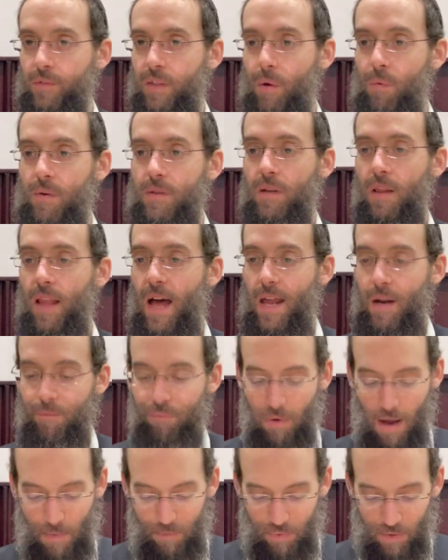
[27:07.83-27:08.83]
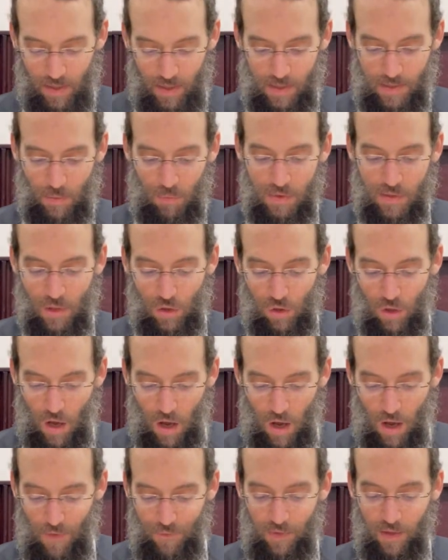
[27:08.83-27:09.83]
there was a lot of properties, there was
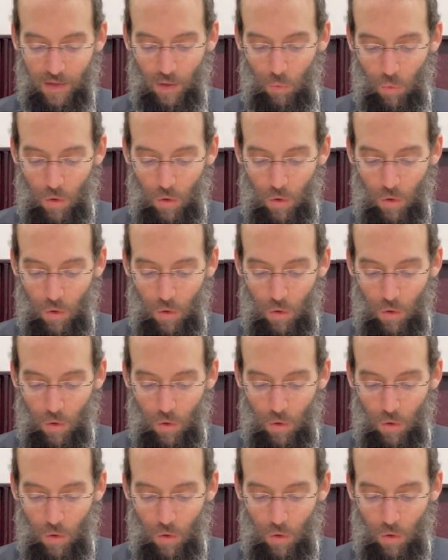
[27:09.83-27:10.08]
enough that there